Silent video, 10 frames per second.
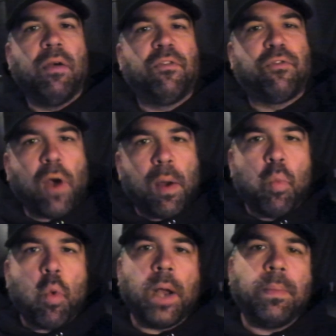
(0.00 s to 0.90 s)
from
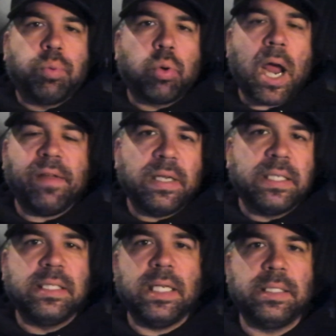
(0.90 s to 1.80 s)
one private
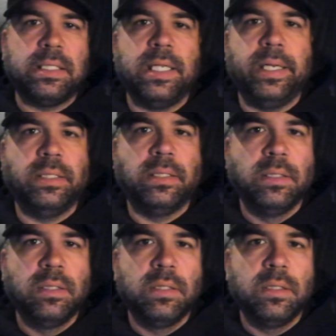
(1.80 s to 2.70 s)
citizen
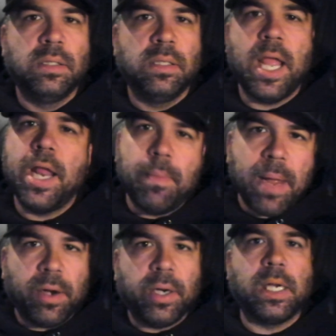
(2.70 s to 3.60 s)
in
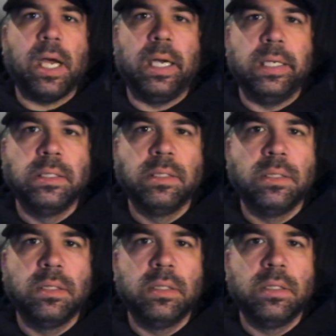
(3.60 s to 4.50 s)
America,
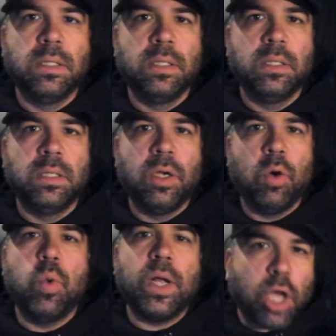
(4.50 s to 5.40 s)

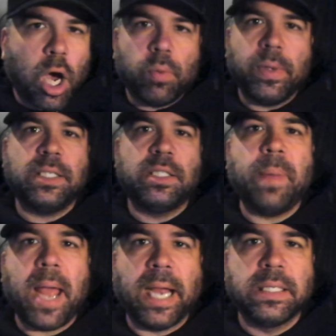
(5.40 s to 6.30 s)
with all
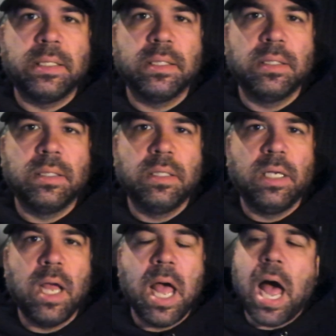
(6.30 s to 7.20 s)
respect,
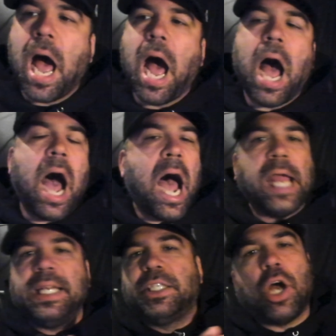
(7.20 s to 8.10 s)

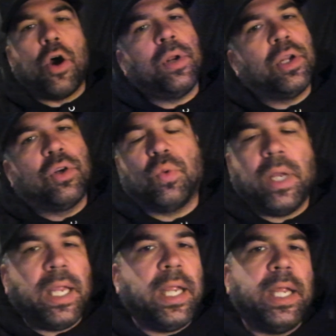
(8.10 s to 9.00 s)
I don't
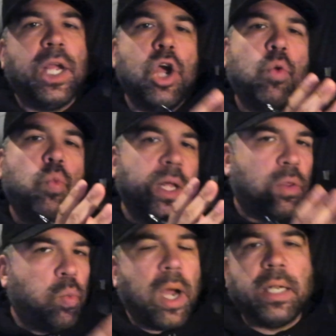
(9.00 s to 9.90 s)
agree with
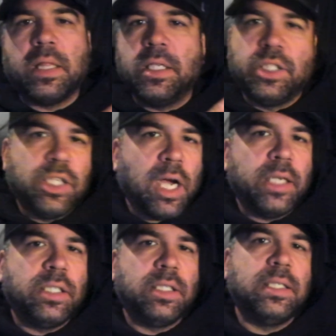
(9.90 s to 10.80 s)
what the
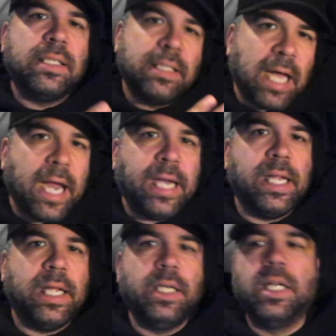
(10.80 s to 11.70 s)
judge
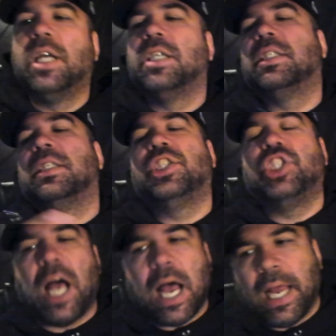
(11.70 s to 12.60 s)
decided to
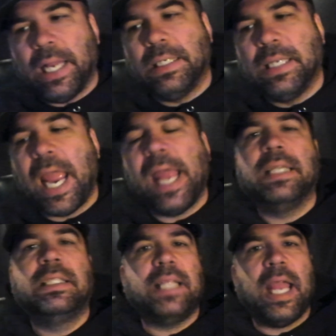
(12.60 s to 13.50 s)
John and
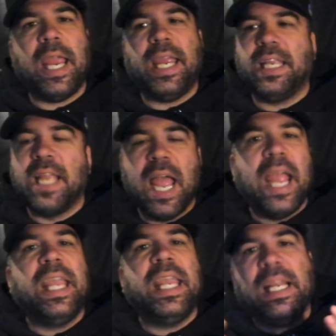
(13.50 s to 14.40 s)
saying
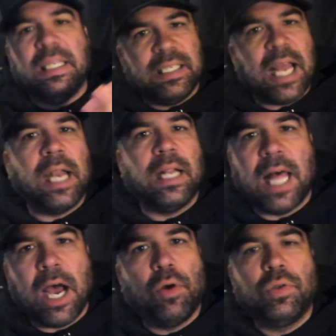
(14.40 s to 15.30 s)
he's not
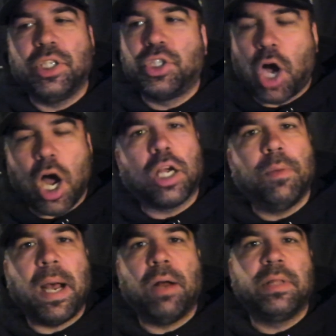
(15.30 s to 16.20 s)
allowed to talk
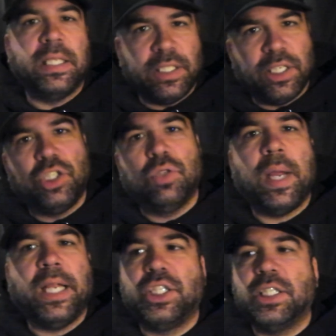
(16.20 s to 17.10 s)
about the
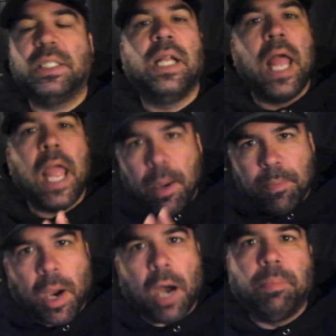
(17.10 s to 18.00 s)
situation in
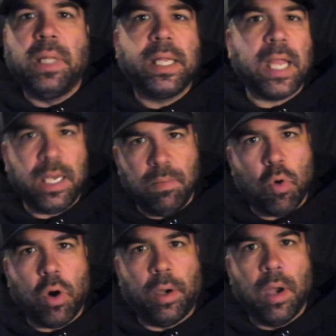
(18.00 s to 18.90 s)
public
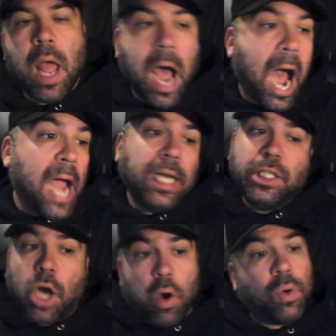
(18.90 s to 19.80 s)
anymore. I
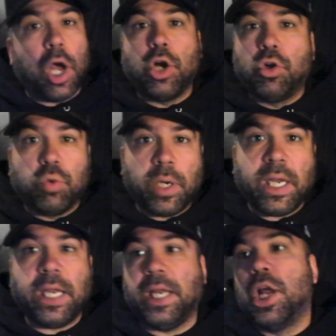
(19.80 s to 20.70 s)
don't
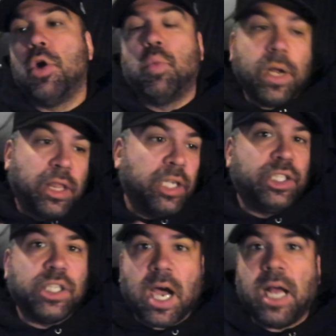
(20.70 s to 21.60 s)
agree with the
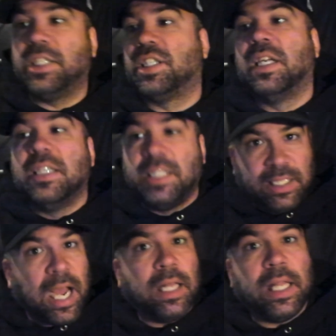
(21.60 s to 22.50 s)
judge
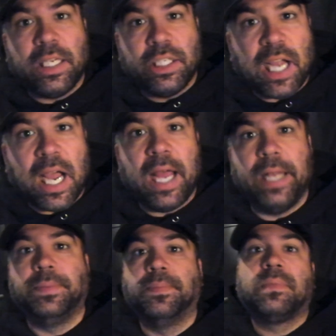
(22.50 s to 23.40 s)
telling John
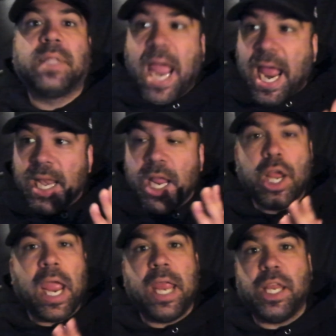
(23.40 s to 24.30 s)
that
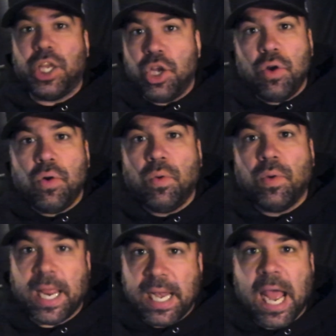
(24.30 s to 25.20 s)
you
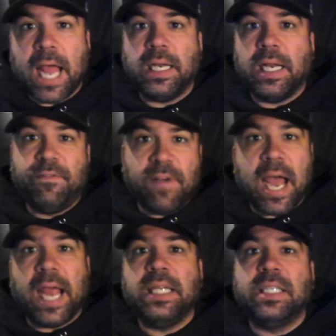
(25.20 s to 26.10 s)
cannot
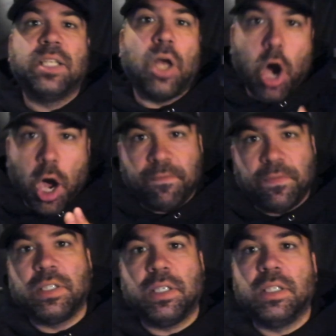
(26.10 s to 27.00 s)
advise
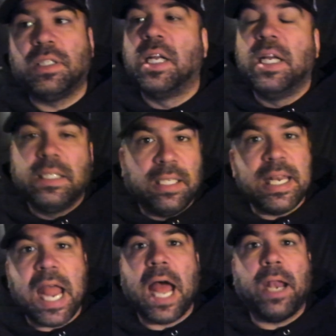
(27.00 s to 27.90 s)
officers to
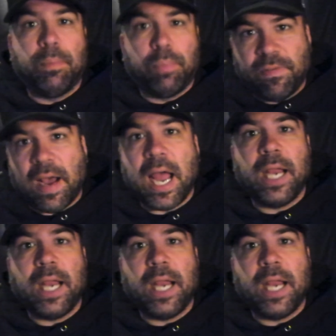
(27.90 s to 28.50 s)
not provide